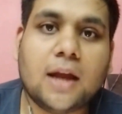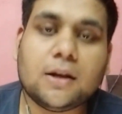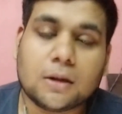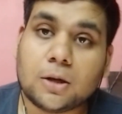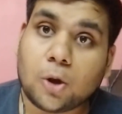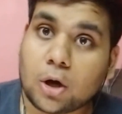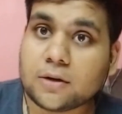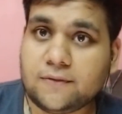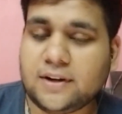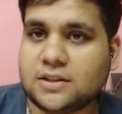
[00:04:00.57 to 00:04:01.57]
and a
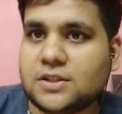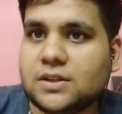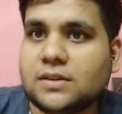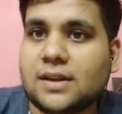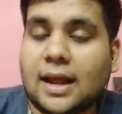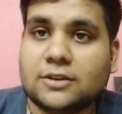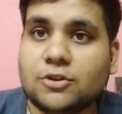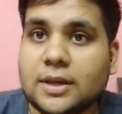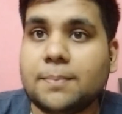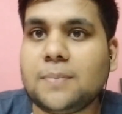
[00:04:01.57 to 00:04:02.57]
lot of data structures are
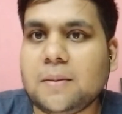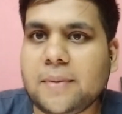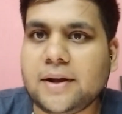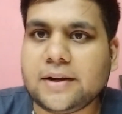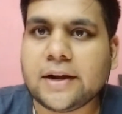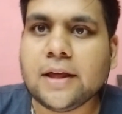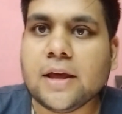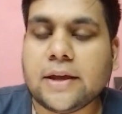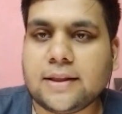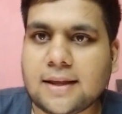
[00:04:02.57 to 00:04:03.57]
actually implemented
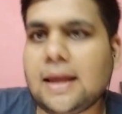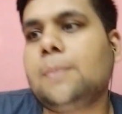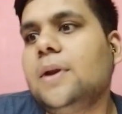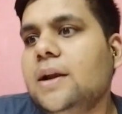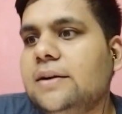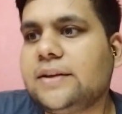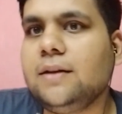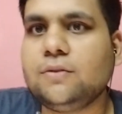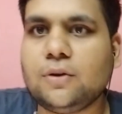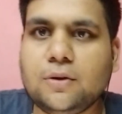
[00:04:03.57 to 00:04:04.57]
in the library
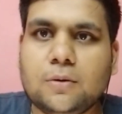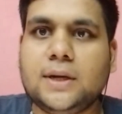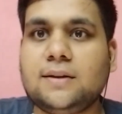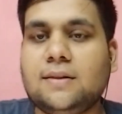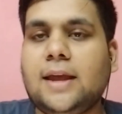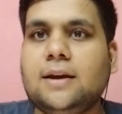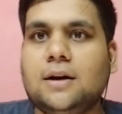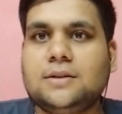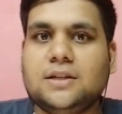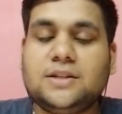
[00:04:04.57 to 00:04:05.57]
itself. So it's like
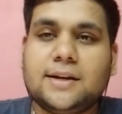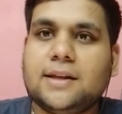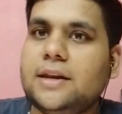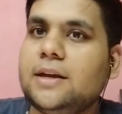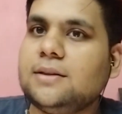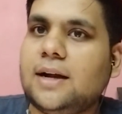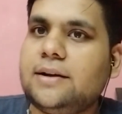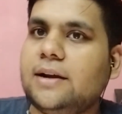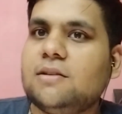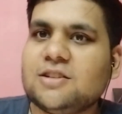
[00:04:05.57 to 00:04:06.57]
just declaring
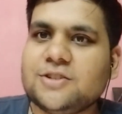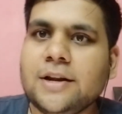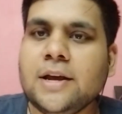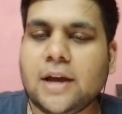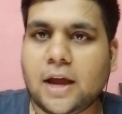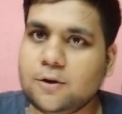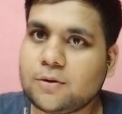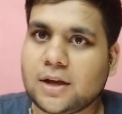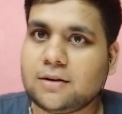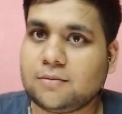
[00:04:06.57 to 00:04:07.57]
that data structure, and
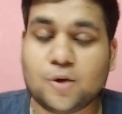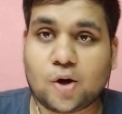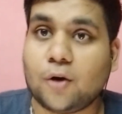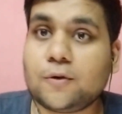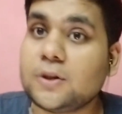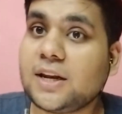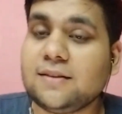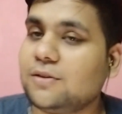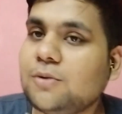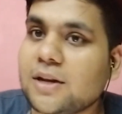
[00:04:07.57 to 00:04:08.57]
you're off to the
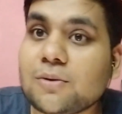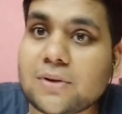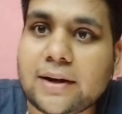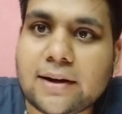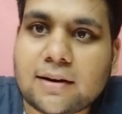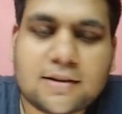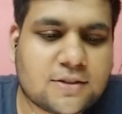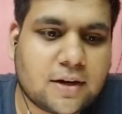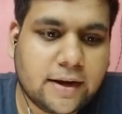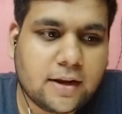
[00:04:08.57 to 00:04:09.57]
races. You can use that data
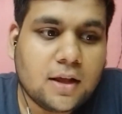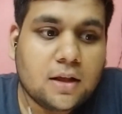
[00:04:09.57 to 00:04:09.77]
structure, right?